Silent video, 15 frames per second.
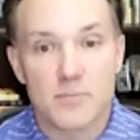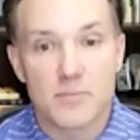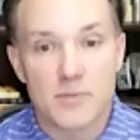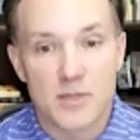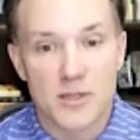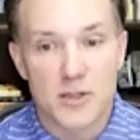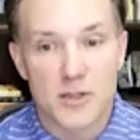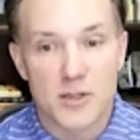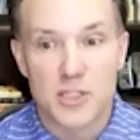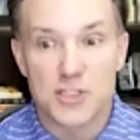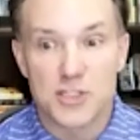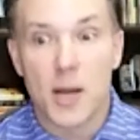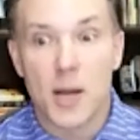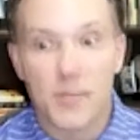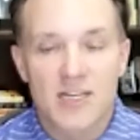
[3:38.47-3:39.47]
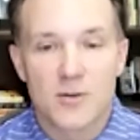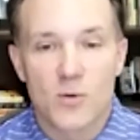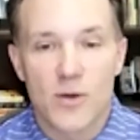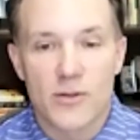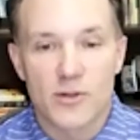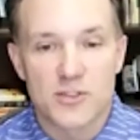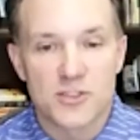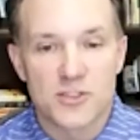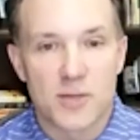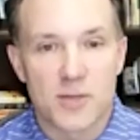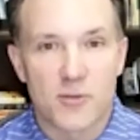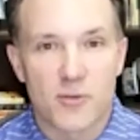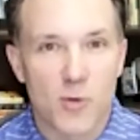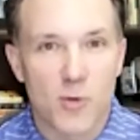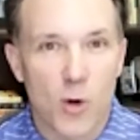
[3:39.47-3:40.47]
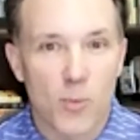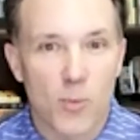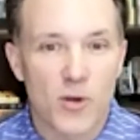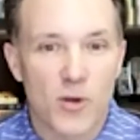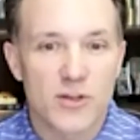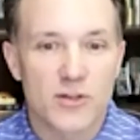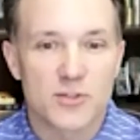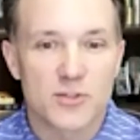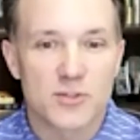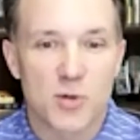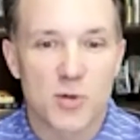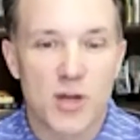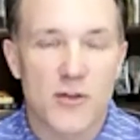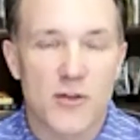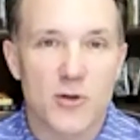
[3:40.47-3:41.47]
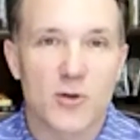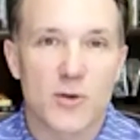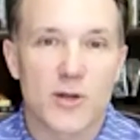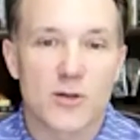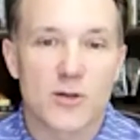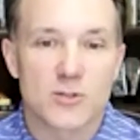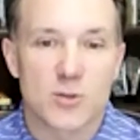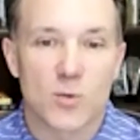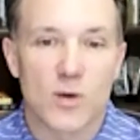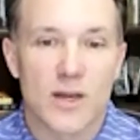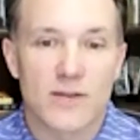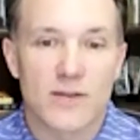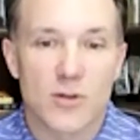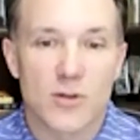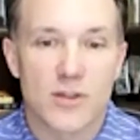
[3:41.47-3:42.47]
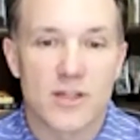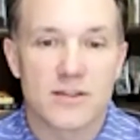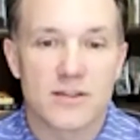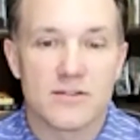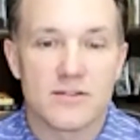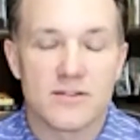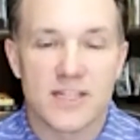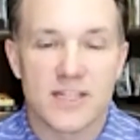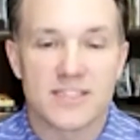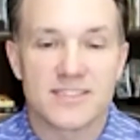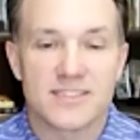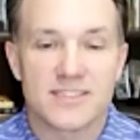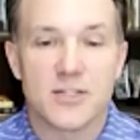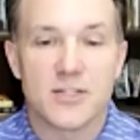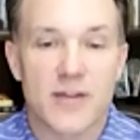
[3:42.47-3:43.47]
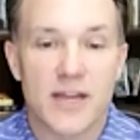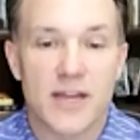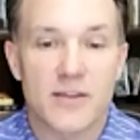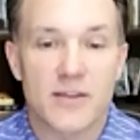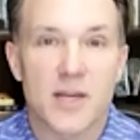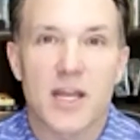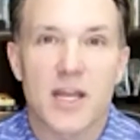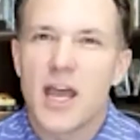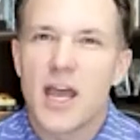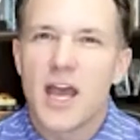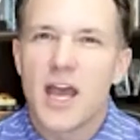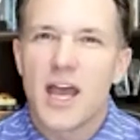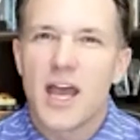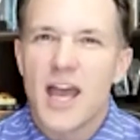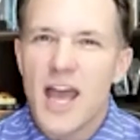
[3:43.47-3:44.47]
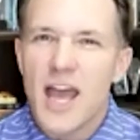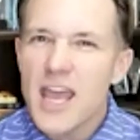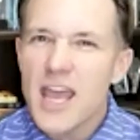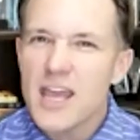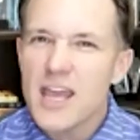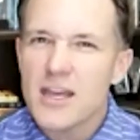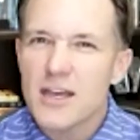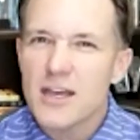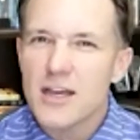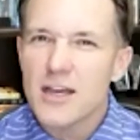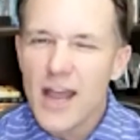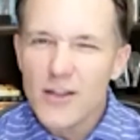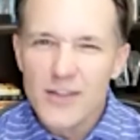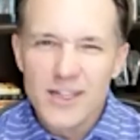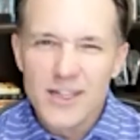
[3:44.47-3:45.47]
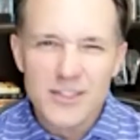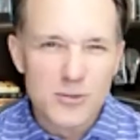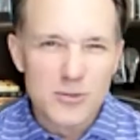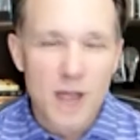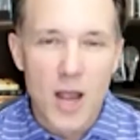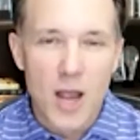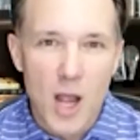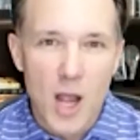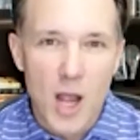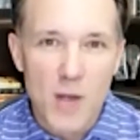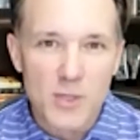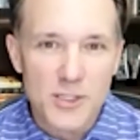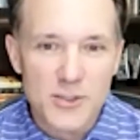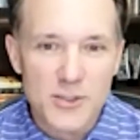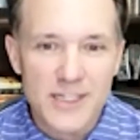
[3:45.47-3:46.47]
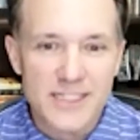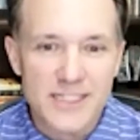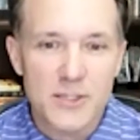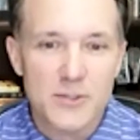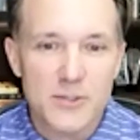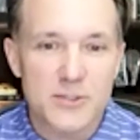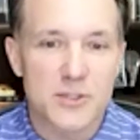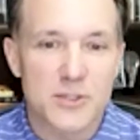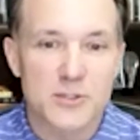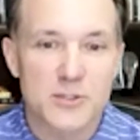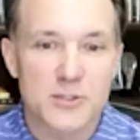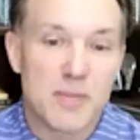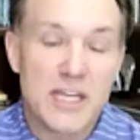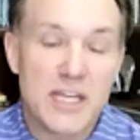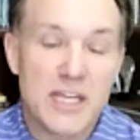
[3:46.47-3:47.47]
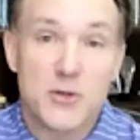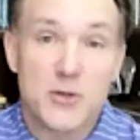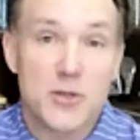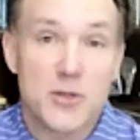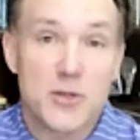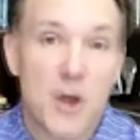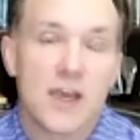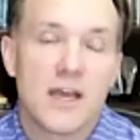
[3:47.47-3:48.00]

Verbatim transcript: the jump, whether it's a jump from corporate or to other careers or whatever, that see you do that and they're like, hey, how'd they do that? I want to do that too. So just being who you are